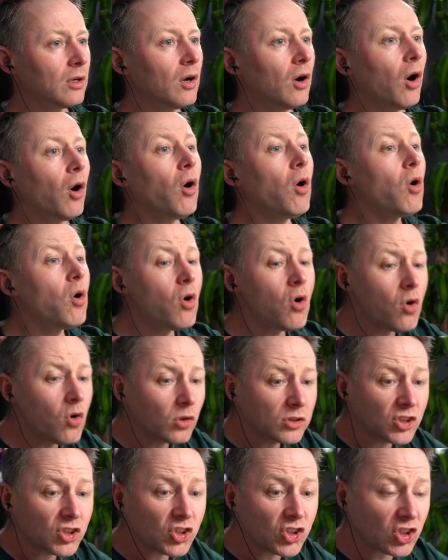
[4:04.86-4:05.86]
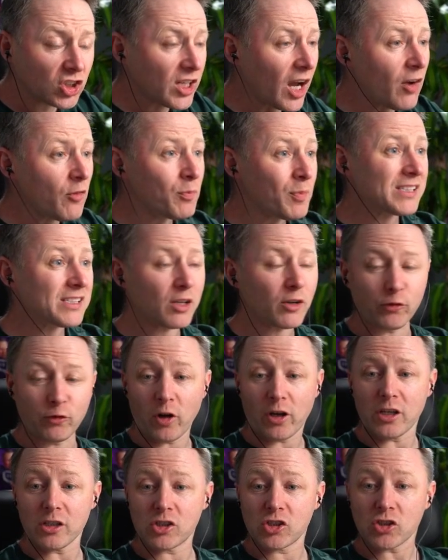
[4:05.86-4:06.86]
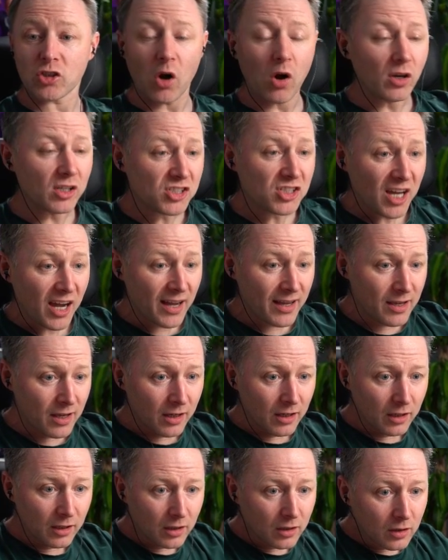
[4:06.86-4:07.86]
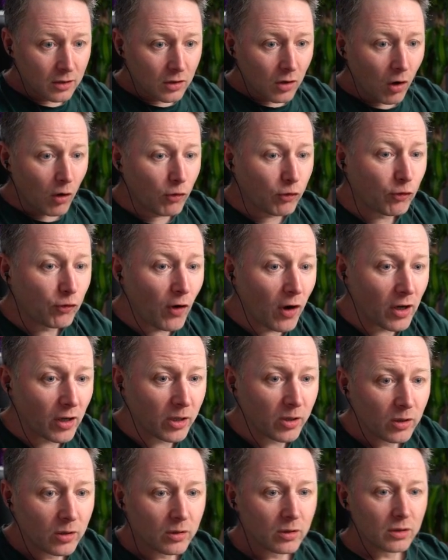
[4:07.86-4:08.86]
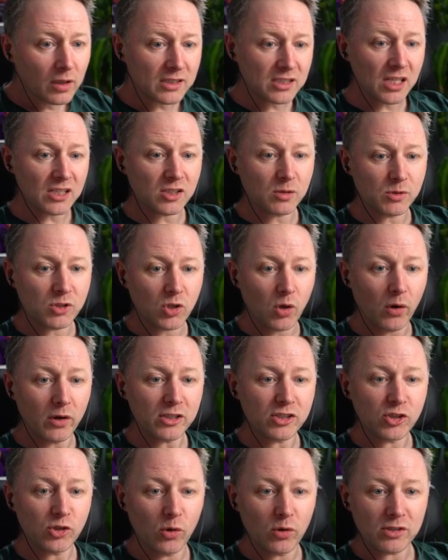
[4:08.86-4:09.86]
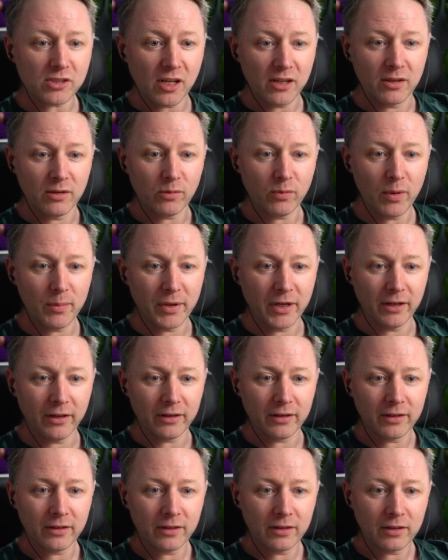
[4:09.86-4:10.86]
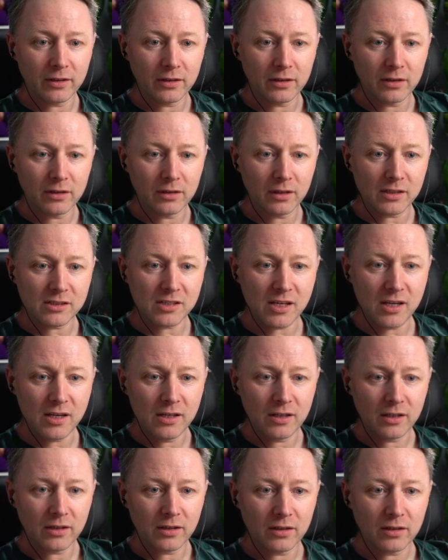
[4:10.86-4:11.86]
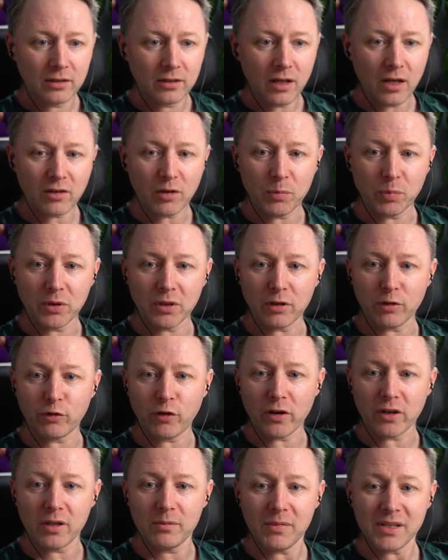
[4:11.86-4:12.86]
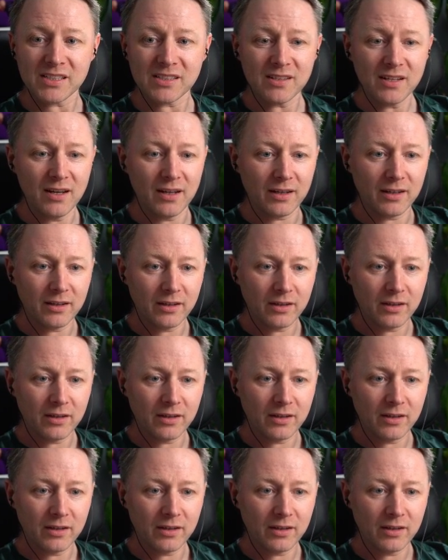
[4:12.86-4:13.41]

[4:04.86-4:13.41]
Oh, shit, I missed a fucking Scottish guy. Oh, fuck. Let's get some Scottish jokes in. Wait a minute. Let's see. I completely fucking missed that.